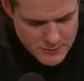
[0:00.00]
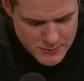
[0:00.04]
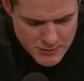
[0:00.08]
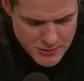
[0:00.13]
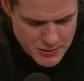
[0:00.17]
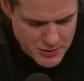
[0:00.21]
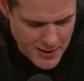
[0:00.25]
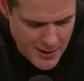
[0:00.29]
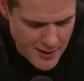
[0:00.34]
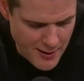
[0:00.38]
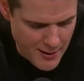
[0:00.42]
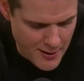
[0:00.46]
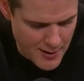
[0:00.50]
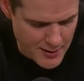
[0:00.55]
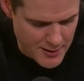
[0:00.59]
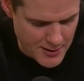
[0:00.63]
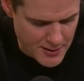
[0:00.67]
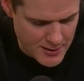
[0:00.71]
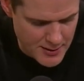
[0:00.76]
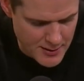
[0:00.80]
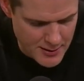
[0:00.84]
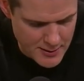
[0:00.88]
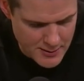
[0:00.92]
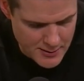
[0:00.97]

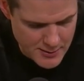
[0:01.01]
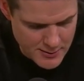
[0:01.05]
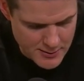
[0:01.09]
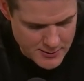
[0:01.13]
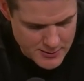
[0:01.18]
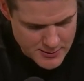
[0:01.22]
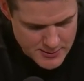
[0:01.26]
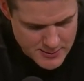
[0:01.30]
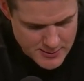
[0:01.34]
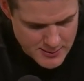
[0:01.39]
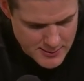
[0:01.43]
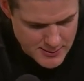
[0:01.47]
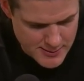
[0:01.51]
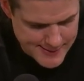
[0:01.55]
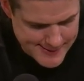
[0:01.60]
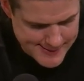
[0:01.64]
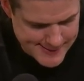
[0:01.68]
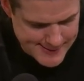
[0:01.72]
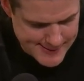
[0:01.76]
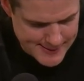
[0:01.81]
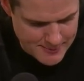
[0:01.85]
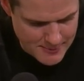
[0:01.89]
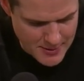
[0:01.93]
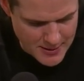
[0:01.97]
Jared is
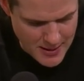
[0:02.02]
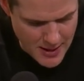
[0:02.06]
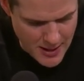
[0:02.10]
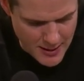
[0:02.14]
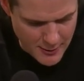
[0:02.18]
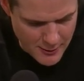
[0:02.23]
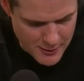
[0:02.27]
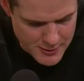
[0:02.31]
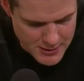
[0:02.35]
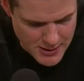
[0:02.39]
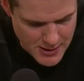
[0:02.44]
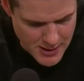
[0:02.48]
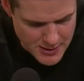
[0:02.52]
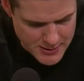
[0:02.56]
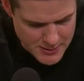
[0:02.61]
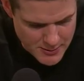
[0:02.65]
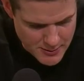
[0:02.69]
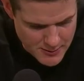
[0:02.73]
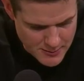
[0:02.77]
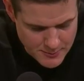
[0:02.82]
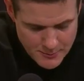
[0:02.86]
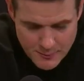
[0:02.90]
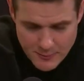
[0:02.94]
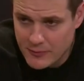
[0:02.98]
an
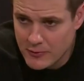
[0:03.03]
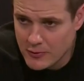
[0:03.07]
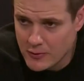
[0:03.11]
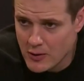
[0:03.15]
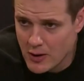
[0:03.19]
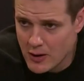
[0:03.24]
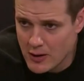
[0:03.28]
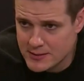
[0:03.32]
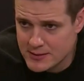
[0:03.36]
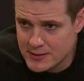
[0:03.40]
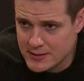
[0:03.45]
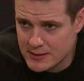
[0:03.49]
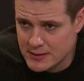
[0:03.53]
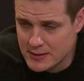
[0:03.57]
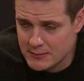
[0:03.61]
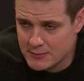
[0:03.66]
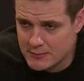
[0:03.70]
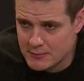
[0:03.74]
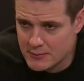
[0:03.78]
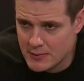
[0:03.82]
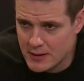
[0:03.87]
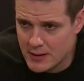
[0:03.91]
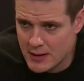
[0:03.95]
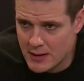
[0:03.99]
energizer for our
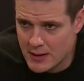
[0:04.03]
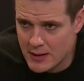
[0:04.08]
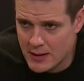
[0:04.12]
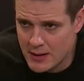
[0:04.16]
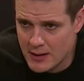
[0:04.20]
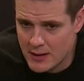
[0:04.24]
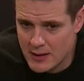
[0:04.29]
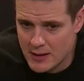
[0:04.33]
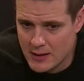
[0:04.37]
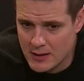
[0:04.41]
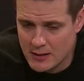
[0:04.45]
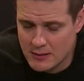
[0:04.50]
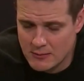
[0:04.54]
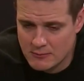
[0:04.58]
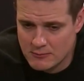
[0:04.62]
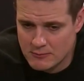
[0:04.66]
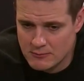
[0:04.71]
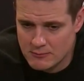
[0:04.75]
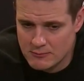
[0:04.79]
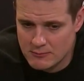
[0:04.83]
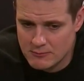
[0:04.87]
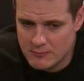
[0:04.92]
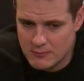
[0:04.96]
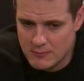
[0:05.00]
team.
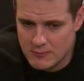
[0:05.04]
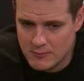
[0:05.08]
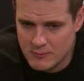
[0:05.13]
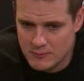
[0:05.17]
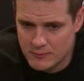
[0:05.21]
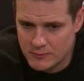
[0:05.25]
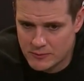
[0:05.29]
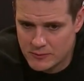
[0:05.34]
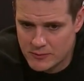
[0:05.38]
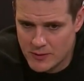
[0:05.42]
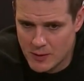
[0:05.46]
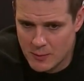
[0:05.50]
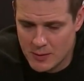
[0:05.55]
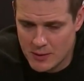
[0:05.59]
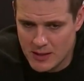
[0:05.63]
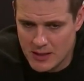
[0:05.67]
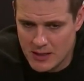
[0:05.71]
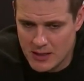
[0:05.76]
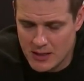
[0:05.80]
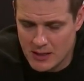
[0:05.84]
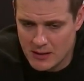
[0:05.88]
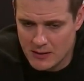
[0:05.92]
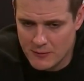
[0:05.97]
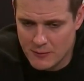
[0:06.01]
And
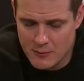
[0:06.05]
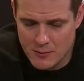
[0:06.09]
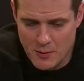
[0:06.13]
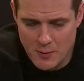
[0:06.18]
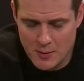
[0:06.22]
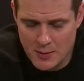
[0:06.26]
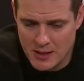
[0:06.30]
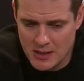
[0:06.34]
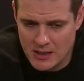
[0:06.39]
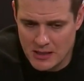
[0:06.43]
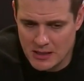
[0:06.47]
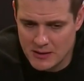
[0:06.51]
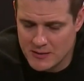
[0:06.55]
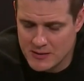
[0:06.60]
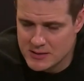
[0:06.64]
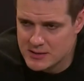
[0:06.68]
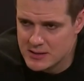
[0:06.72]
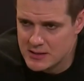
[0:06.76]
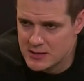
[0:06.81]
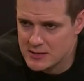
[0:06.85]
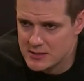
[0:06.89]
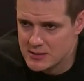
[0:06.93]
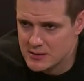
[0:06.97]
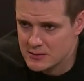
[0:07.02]
from the beginning of
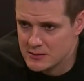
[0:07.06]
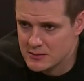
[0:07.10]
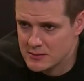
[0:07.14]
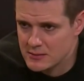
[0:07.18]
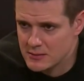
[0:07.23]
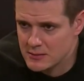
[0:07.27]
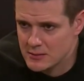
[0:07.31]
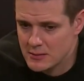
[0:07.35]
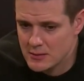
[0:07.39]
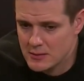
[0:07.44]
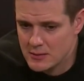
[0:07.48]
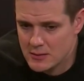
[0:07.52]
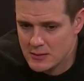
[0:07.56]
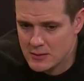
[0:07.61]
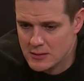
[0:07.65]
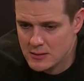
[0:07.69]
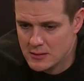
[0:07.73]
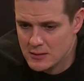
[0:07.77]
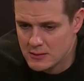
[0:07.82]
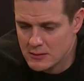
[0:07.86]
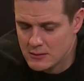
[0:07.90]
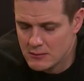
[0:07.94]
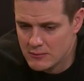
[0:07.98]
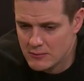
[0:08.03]
the season,
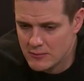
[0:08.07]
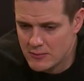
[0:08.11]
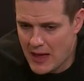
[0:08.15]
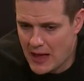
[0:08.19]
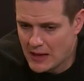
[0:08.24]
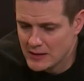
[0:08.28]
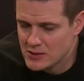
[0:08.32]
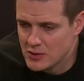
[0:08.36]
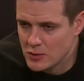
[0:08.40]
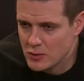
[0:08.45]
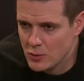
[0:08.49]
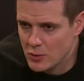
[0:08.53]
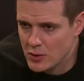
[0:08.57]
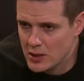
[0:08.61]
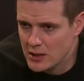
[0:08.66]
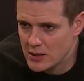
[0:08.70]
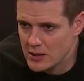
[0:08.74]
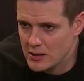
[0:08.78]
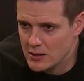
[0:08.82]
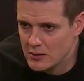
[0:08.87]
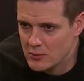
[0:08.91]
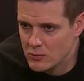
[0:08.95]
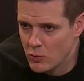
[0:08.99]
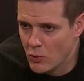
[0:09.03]
that's who
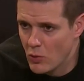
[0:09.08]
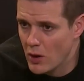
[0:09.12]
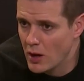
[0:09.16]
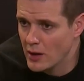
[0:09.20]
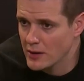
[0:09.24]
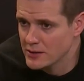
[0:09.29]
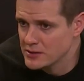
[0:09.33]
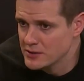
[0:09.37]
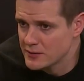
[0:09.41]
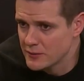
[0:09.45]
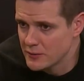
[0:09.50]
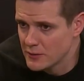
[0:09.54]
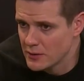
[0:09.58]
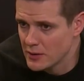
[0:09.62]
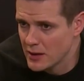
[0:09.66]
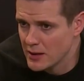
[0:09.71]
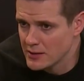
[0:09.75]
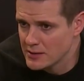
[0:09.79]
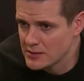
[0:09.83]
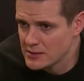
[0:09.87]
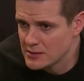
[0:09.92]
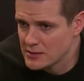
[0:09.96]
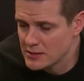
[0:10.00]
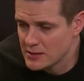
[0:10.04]
he was
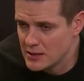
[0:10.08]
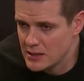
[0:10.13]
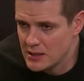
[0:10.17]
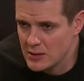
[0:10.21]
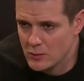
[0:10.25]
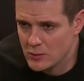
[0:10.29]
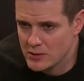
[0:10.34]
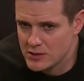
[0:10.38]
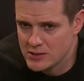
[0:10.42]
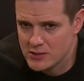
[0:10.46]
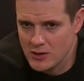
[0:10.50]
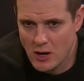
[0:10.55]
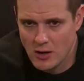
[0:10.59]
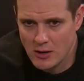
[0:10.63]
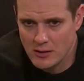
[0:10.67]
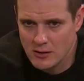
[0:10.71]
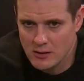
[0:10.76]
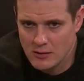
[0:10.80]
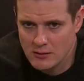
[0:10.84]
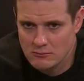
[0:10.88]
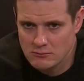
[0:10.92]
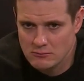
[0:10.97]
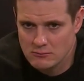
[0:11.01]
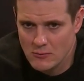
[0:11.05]
for us. He would
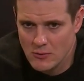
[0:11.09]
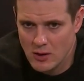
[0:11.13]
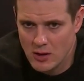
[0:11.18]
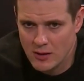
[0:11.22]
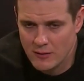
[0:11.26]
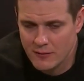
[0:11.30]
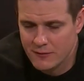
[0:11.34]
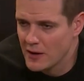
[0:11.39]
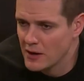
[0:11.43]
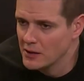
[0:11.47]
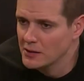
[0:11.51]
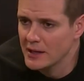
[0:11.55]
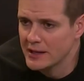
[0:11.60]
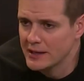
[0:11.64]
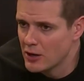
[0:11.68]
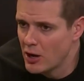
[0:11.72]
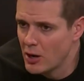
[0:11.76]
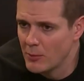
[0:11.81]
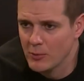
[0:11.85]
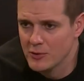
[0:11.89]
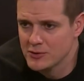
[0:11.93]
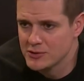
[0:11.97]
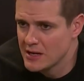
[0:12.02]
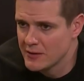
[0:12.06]
start, it felt
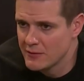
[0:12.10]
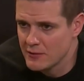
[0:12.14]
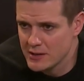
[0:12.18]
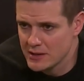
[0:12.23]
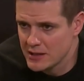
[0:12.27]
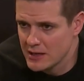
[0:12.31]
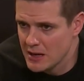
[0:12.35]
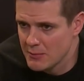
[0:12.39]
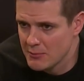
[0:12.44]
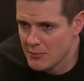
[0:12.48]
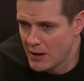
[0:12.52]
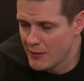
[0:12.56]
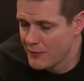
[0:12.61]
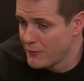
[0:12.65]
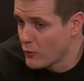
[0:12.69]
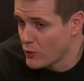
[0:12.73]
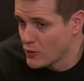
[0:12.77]
like almost every game, by